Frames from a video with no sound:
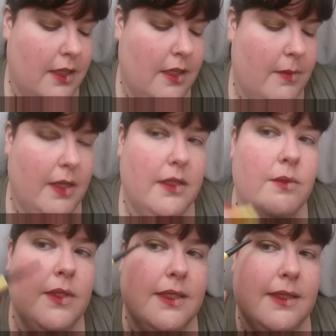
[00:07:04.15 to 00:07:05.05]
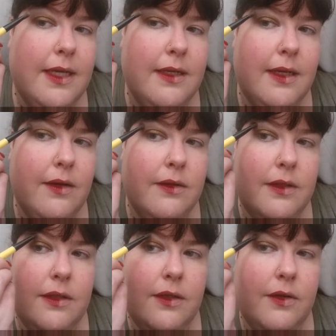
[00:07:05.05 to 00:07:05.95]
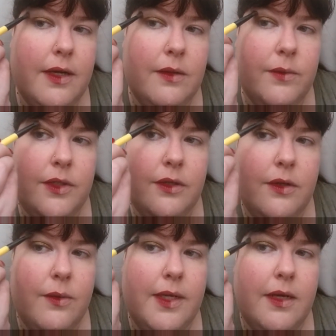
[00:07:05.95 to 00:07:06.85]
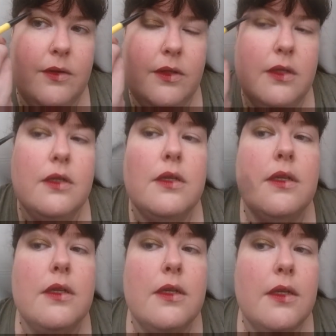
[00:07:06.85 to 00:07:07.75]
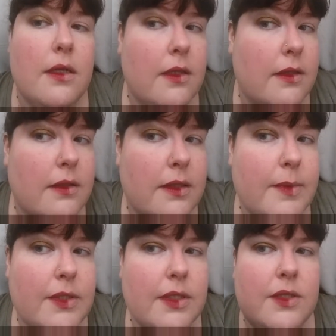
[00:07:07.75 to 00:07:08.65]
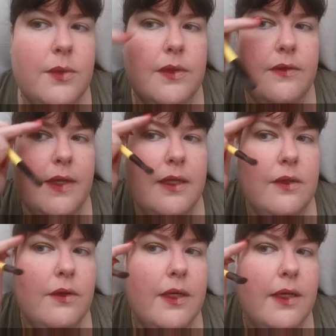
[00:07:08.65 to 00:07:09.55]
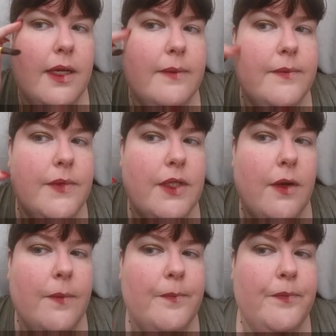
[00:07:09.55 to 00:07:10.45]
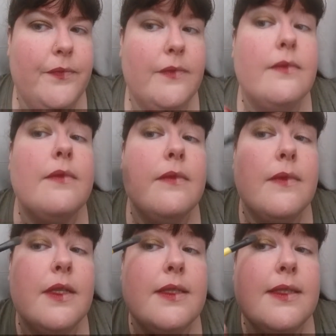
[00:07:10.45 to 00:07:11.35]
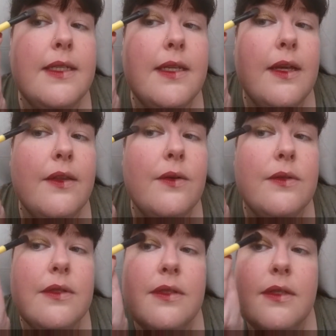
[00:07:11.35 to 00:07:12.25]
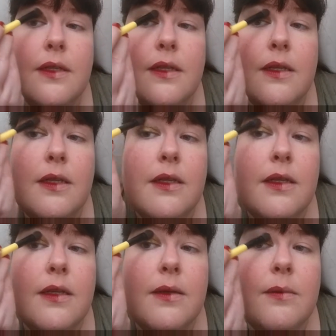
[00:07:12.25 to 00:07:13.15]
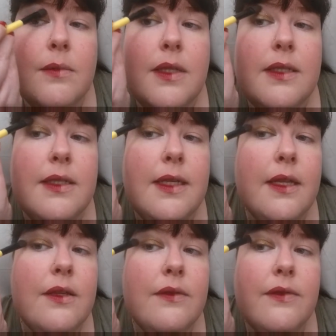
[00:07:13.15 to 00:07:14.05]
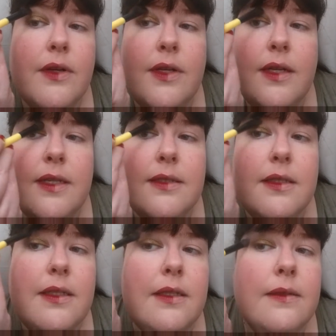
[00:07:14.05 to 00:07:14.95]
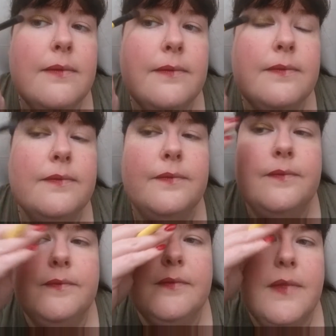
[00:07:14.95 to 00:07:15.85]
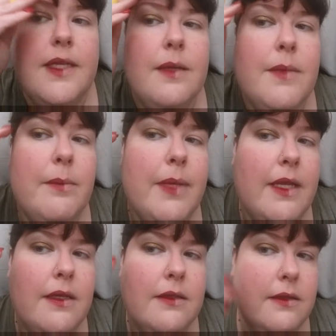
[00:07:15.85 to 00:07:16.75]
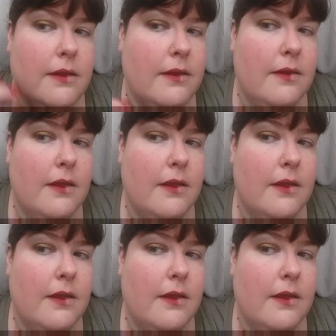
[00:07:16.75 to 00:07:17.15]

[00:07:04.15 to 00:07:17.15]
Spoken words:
Come on, you want to stand out in a crowd when you're going out, especially to an event or at night. So you can see how those blend together very nicely. Again, my bangs.